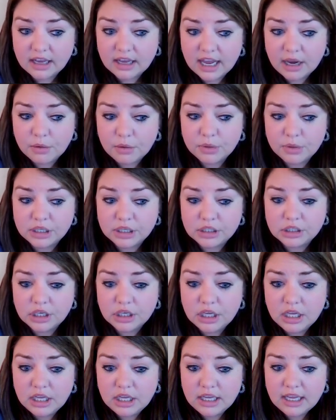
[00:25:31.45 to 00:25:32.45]
how
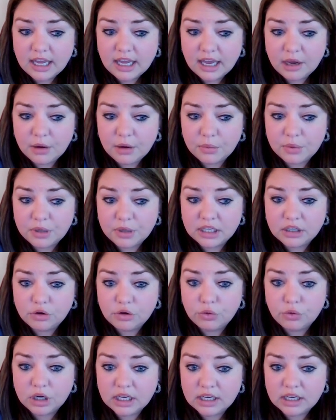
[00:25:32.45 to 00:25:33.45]
we
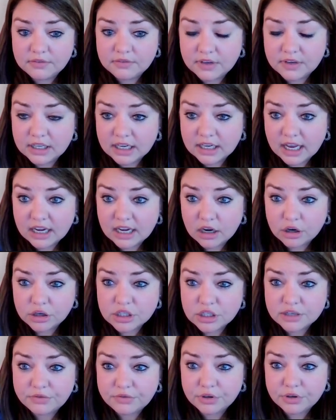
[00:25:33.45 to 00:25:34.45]
grieve and our
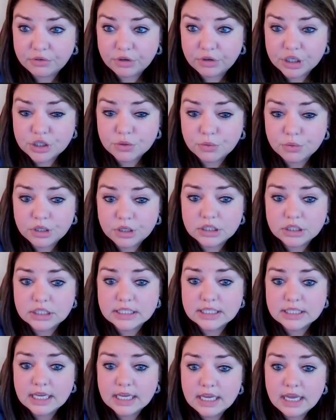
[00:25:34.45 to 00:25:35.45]
different rituals,